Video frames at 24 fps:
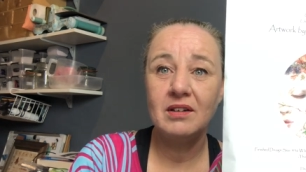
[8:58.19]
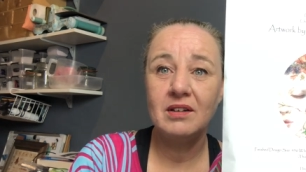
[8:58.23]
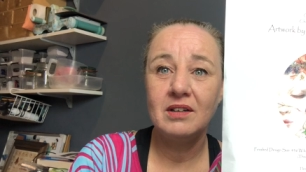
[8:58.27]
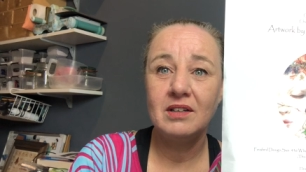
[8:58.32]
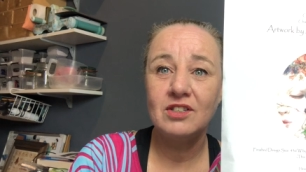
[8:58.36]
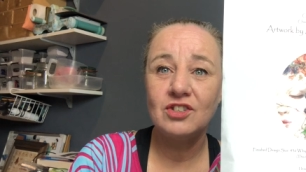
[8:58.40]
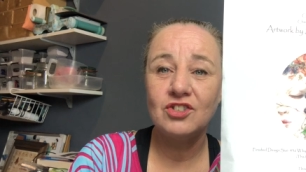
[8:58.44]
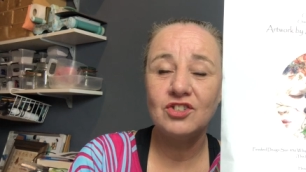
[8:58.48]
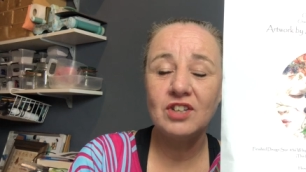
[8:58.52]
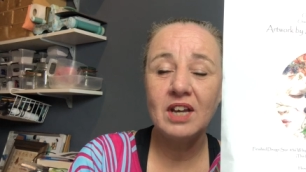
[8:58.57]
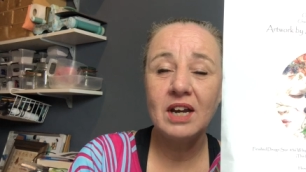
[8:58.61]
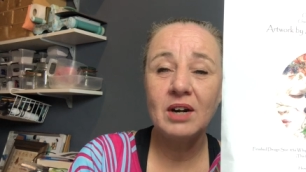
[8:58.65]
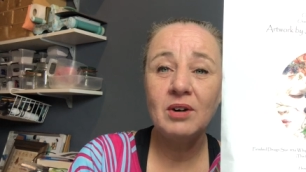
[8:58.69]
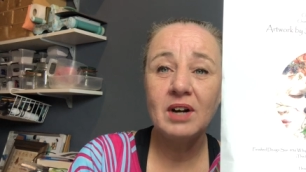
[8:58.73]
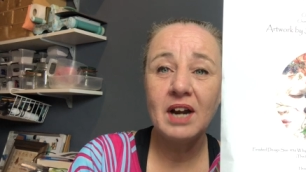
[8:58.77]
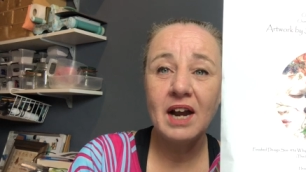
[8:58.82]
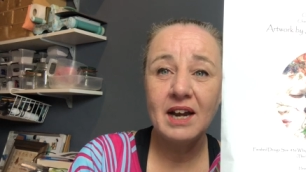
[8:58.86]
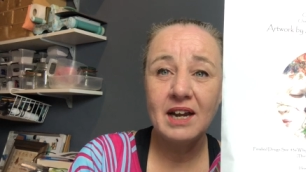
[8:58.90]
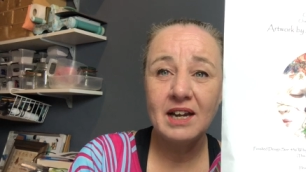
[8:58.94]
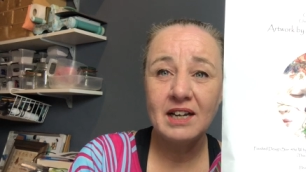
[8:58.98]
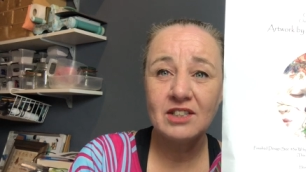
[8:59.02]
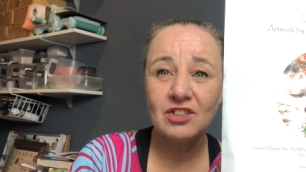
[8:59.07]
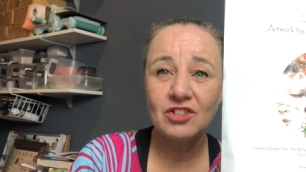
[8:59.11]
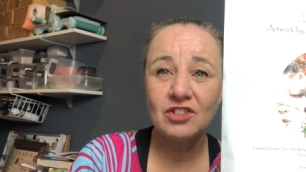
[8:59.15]
Sarah
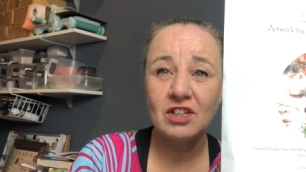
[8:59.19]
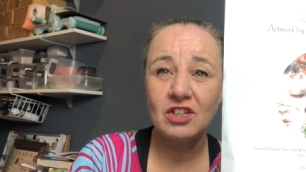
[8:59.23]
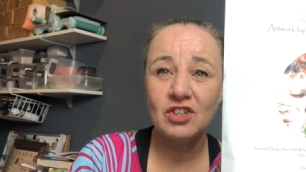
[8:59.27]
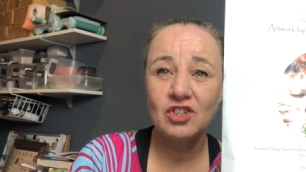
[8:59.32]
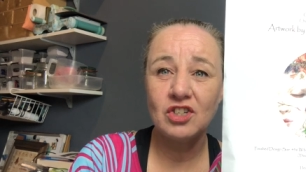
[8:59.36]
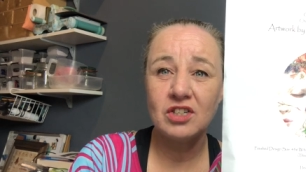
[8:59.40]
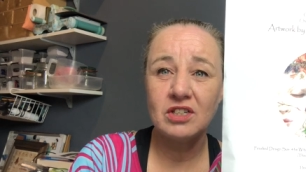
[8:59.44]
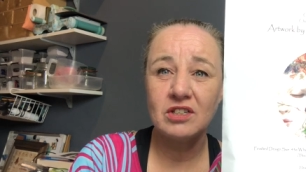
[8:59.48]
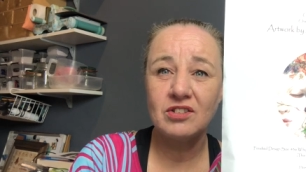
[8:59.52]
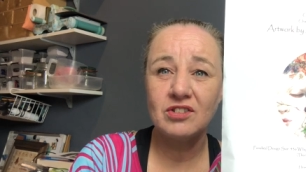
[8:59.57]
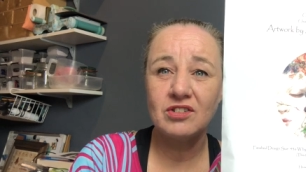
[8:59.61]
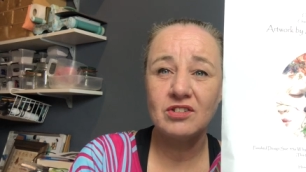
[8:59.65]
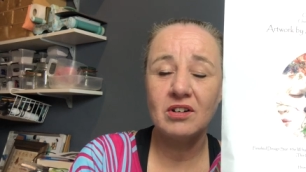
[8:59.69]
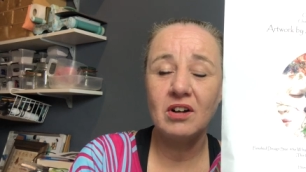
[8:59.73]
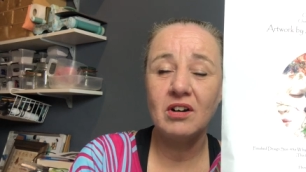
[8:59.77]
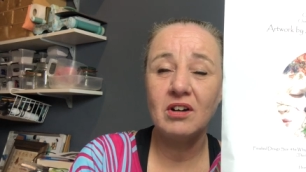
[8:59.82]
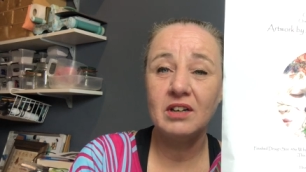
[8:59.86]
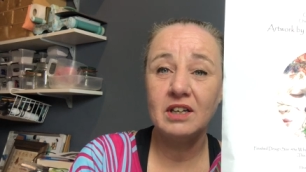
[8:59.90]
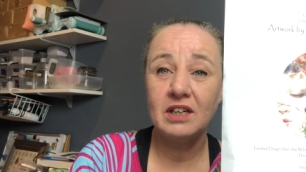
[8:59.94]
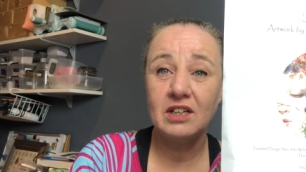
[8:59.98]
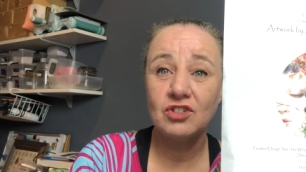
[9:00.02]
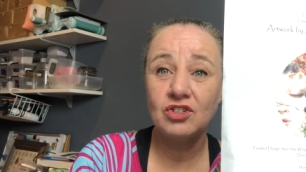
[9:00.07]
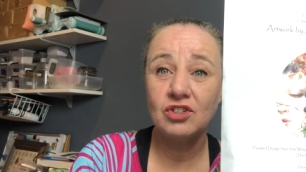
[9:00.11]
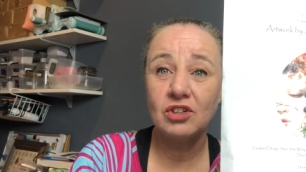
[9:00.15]
X Stitches on
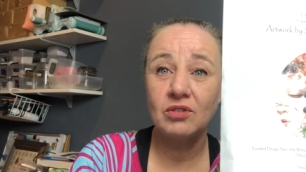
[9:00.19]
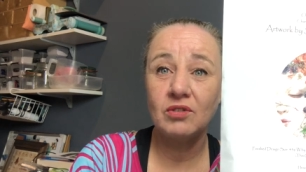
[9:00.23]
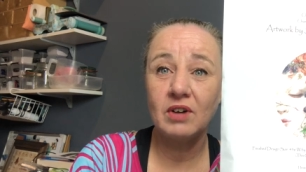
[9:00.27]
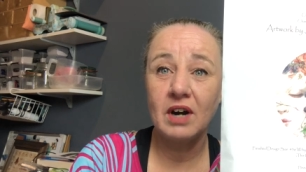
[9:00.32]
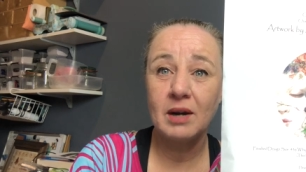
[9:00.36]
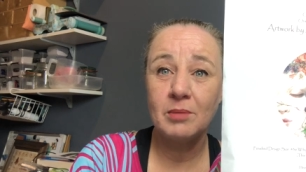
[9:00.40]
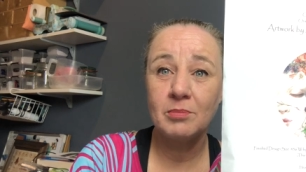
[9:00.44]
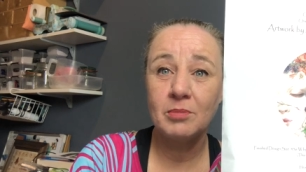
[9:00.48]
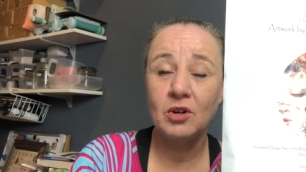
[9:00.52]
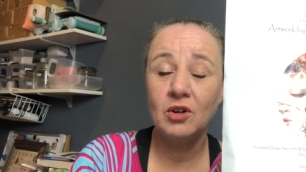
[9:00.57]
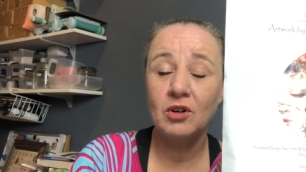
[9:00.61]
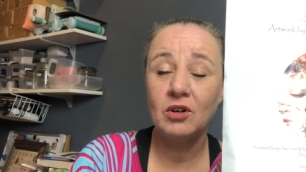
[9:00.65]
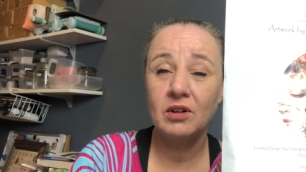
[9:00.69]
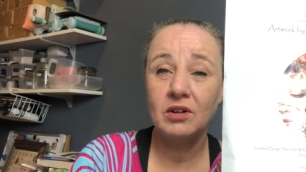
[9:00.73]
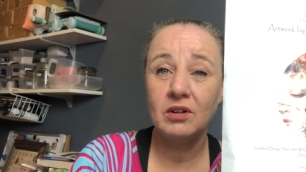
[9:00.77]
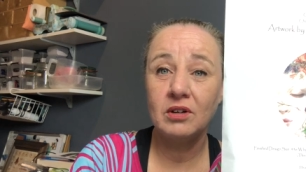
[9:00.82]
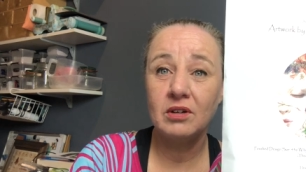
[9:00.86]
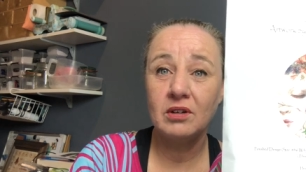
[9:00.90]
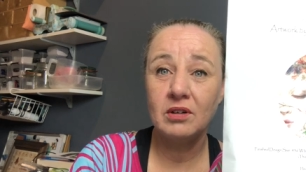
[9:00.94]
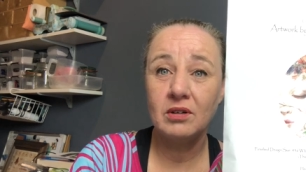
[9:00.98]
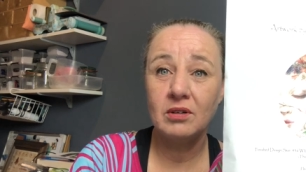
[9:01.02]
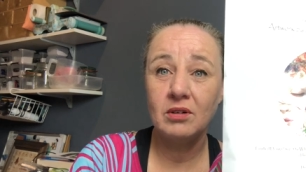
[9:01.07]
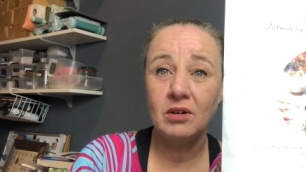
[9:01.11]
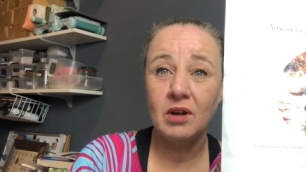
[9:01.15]
Instagram, her
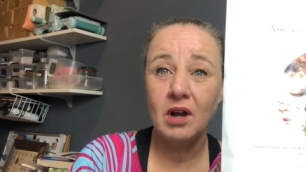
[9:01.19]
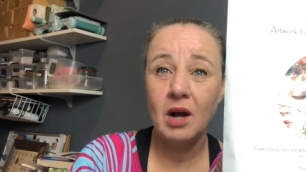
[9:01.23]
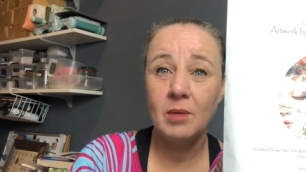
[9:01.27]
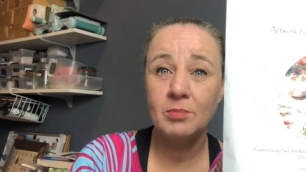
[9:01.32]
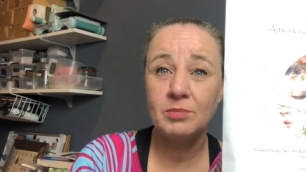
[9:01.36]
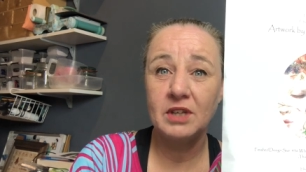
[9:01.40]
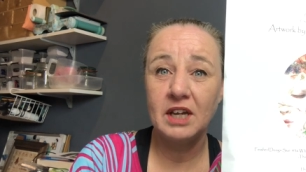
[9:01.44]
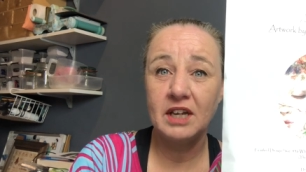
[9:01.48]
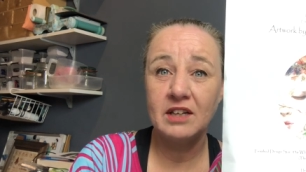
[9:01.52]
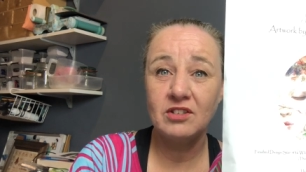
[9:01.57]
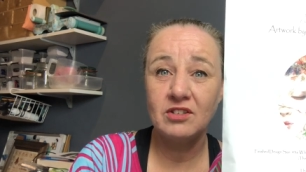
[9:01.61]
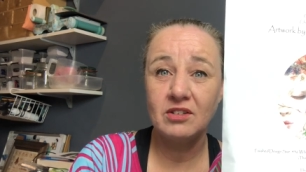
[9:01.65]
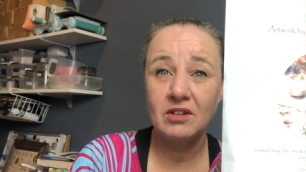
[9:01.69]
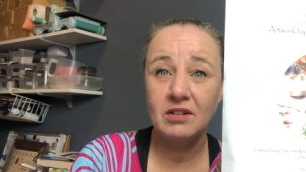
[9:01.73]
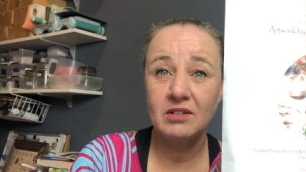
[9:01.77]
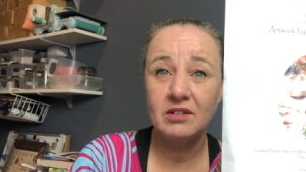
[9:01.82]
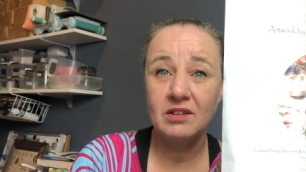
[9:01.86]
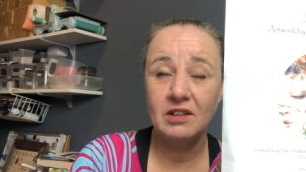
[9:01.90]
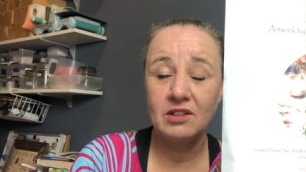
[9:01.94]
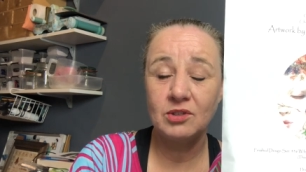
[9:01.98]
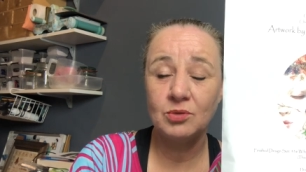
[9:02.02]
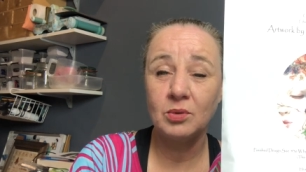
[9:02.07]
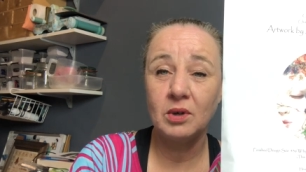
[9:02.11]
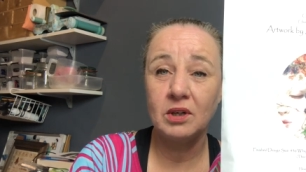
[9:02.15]
update on
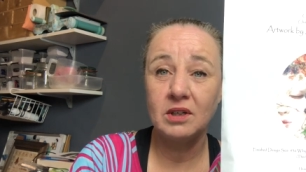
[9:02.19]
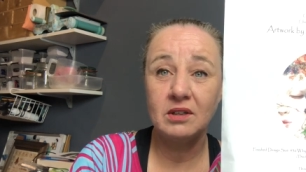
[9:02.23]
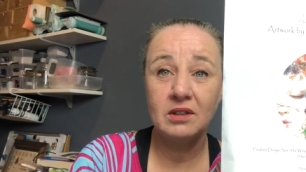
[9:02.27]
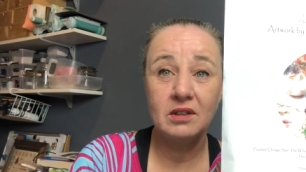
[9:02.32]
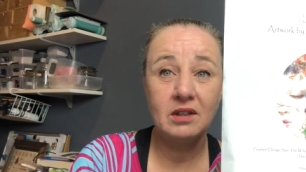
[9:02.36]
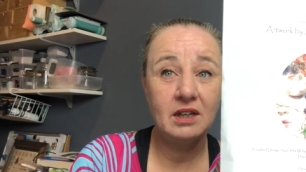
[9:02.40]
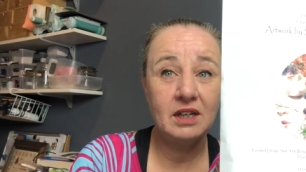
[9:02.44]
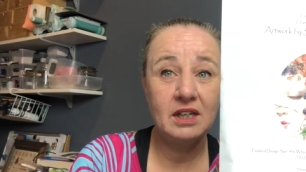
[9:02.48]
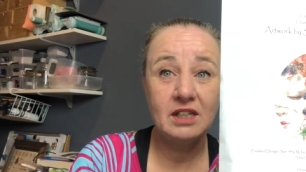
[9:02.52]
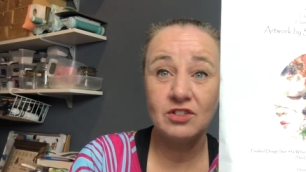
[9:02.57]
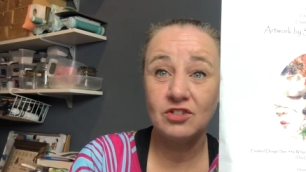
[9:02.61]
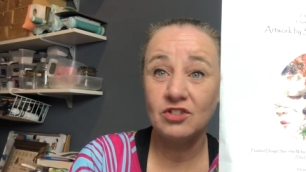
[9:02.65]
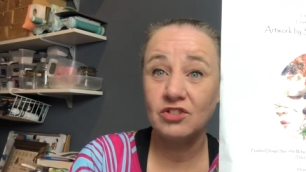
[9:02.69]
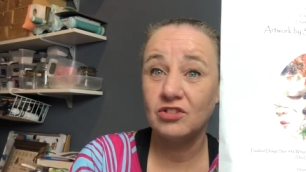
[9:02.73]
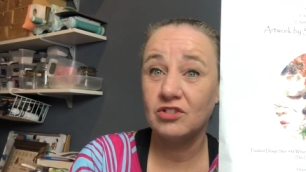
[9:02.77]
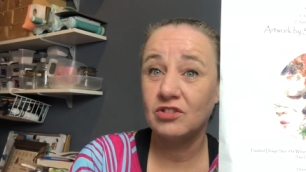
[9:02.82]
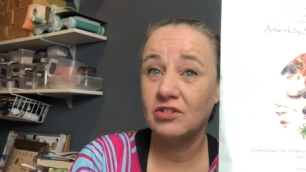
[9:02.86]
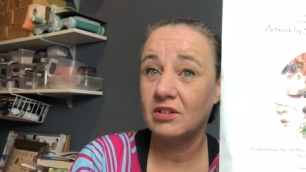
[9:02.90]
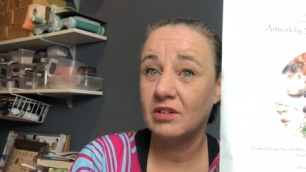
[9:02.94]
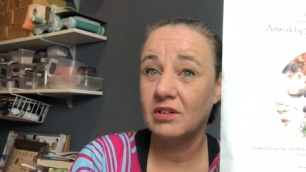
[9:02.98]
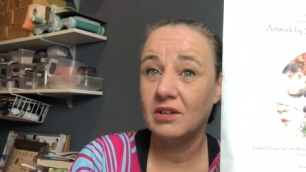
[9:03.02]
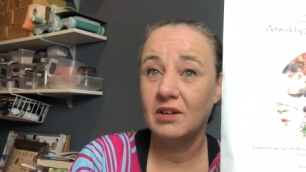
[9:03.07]
this one? It's